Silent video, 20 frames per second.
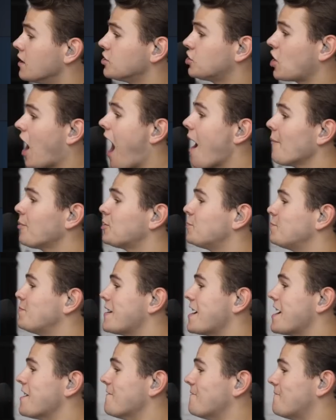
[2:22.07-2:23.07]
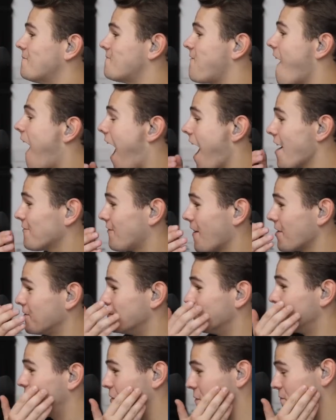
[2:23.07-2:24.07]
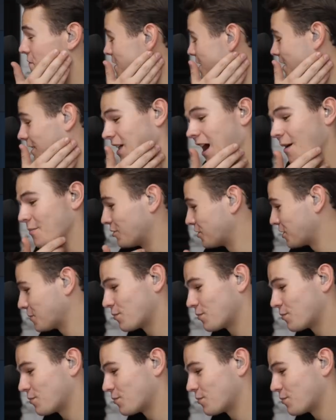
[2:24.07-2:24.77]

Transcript: top speed 550 kilometers